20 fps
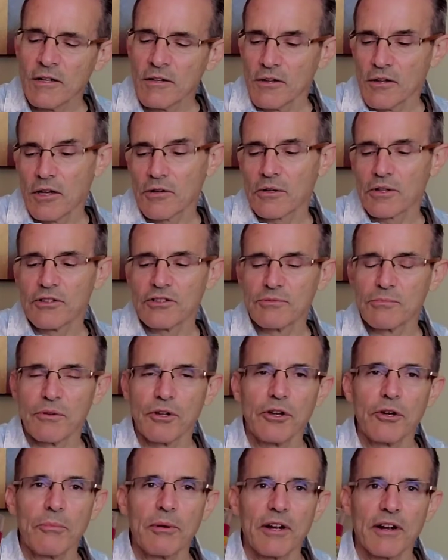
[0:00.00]
Along with those
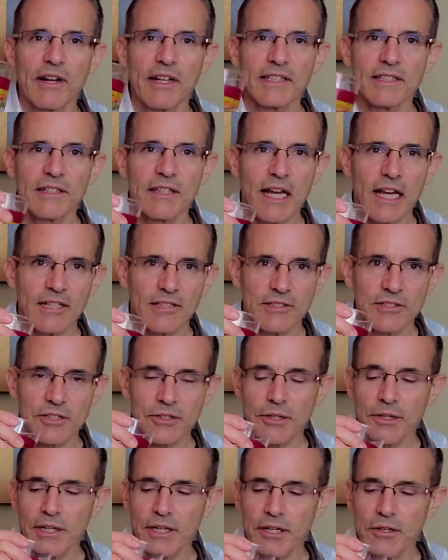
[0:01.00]
blueberries in that
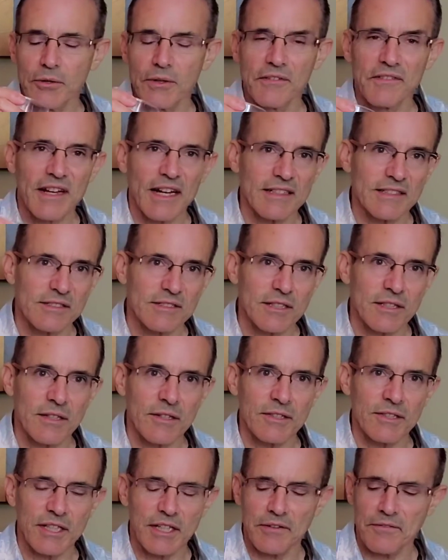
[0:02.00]
cereal, we've got
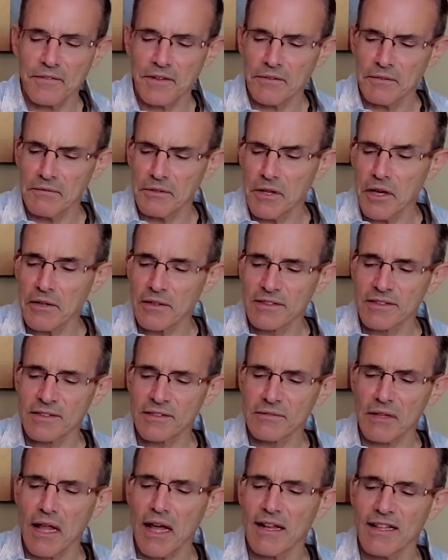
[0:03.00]
synergy. If you notice,
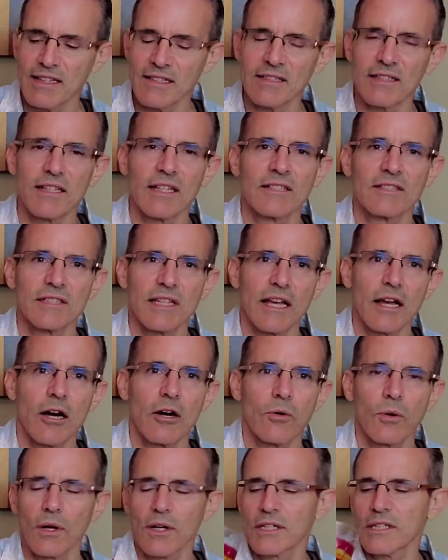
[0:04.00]
a lot of these things, they
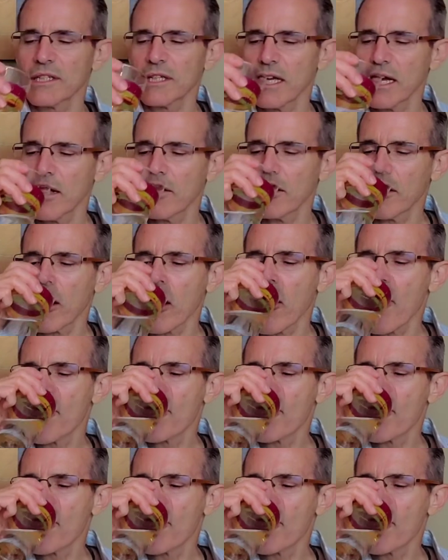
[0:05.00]
all work together.